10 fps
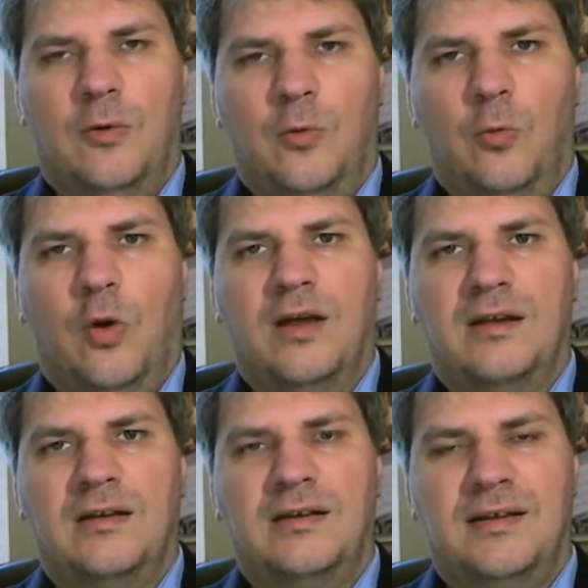
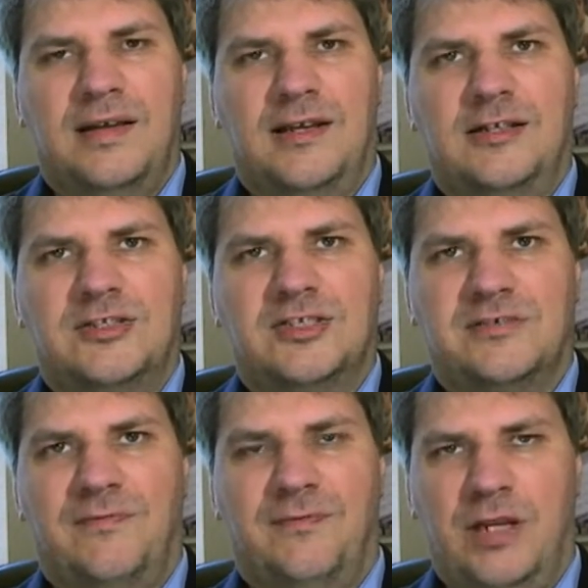One
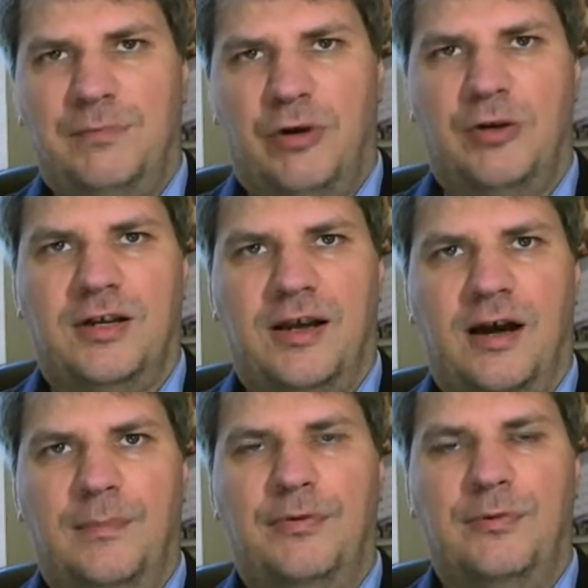is fully broken
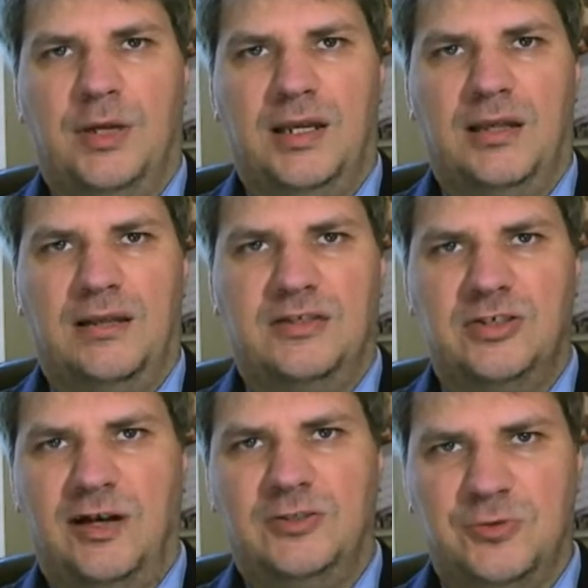up with
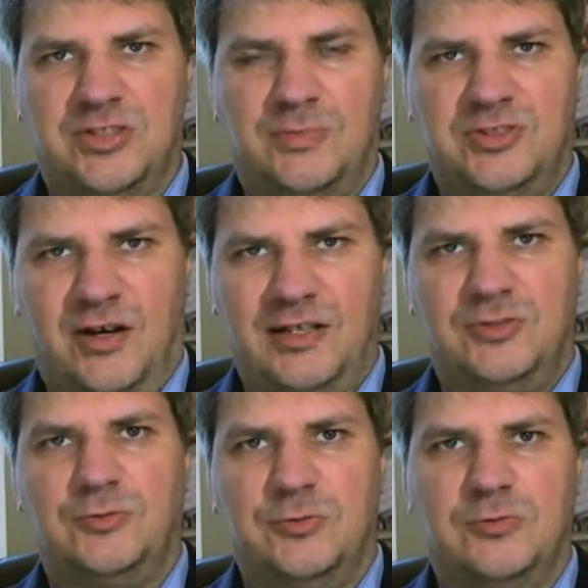titles,
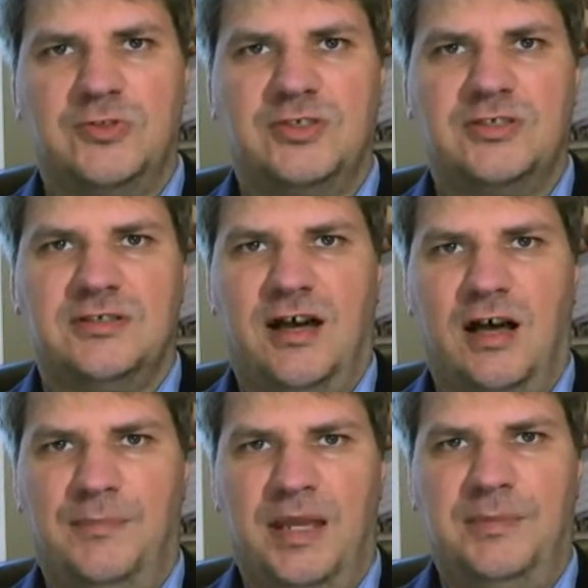subtitles,
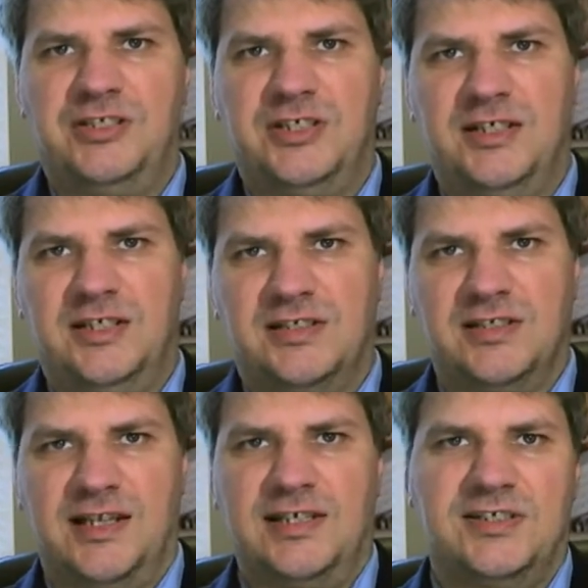images,
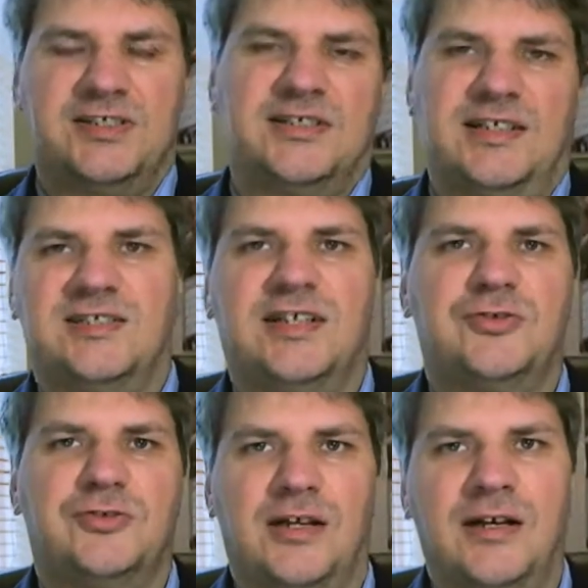lists,
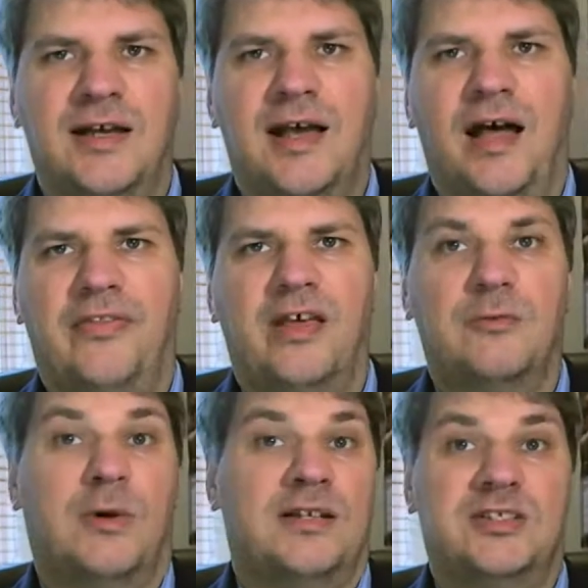etc. And the other
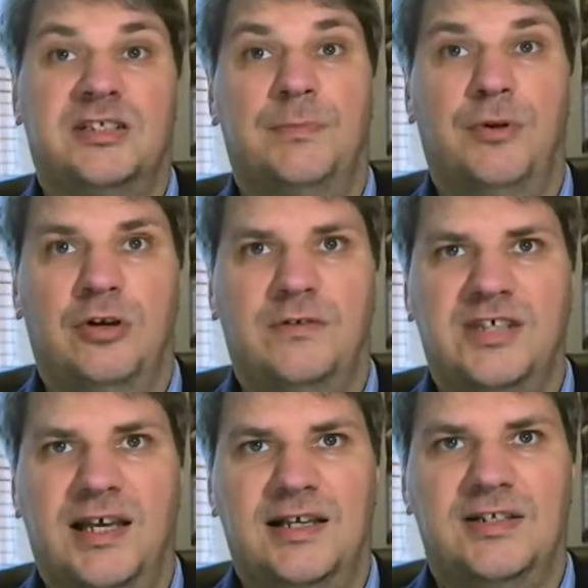one is just a block of
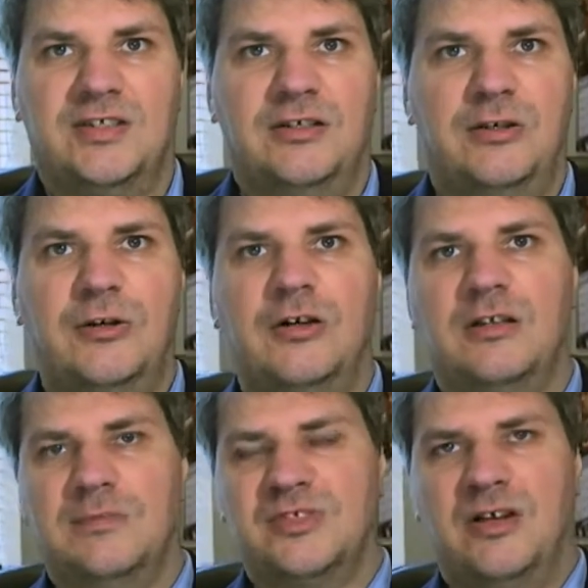text. And you look at
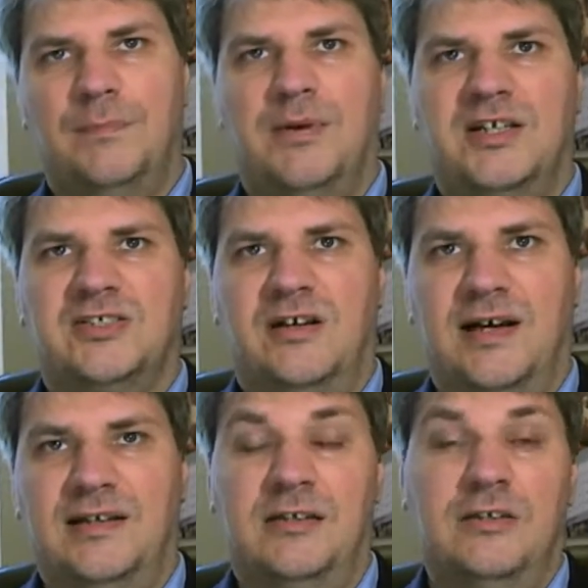them side by
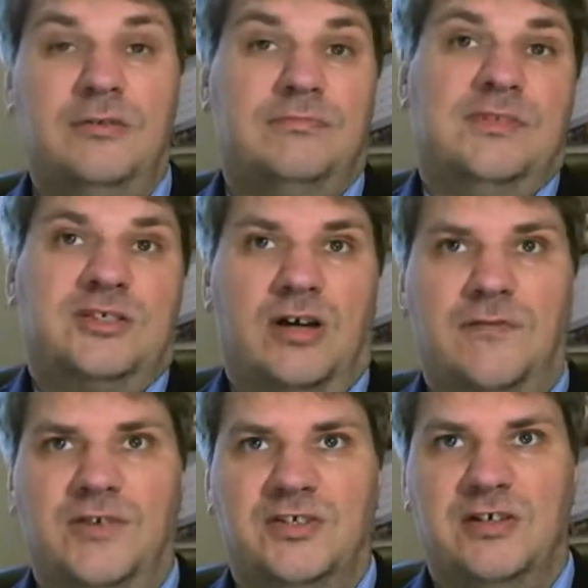side and you decide
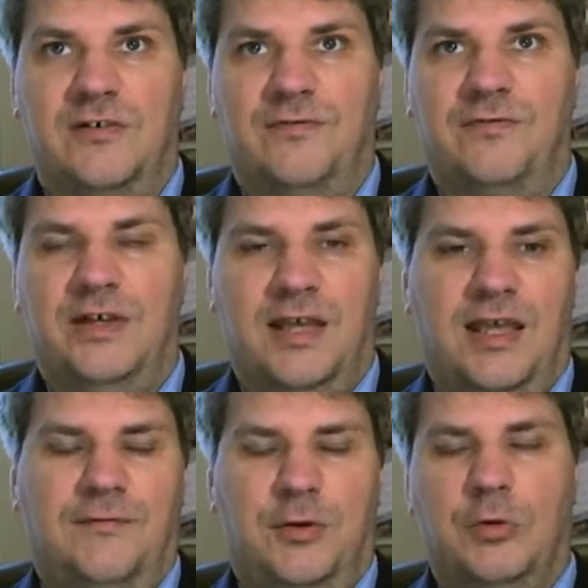for yourself,
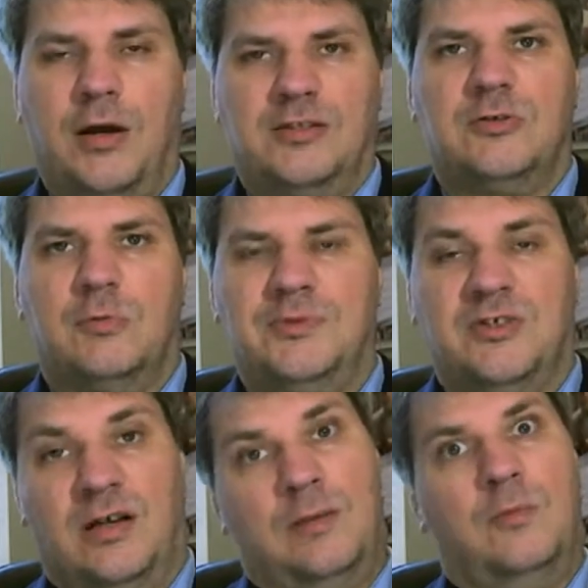if you're going to a
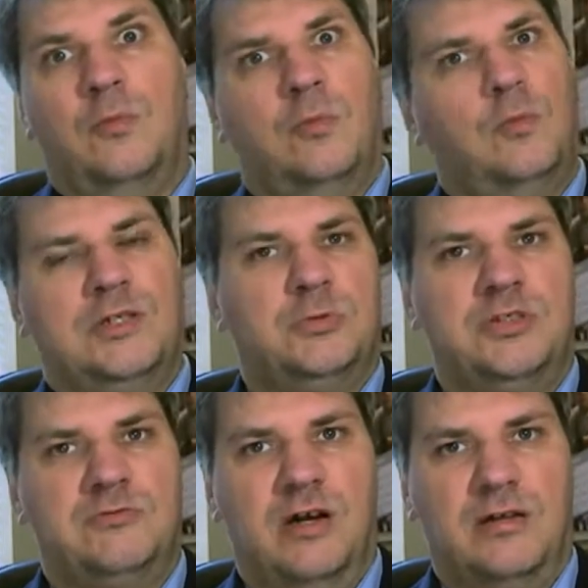website, which would
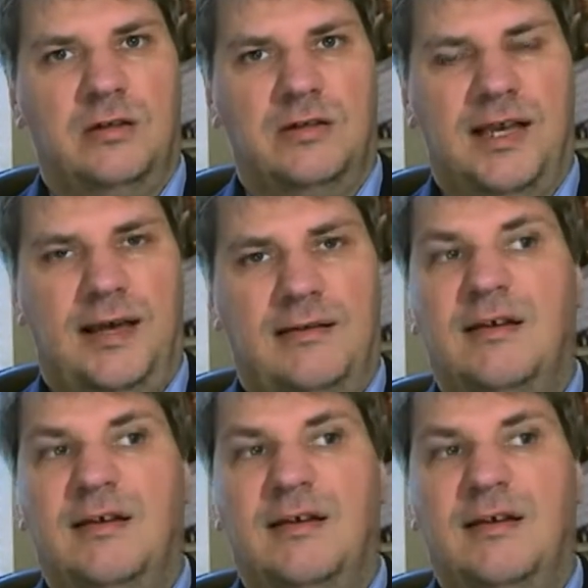you rather look at?